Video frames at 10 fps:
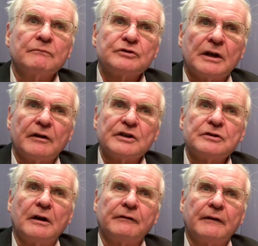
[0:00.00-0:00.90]

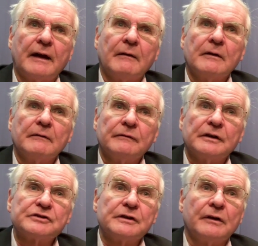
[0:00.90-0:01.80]
Generation after that,
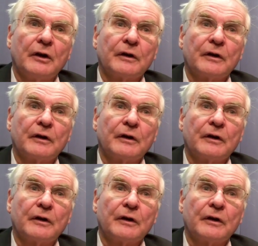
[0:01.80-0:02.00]
virtually no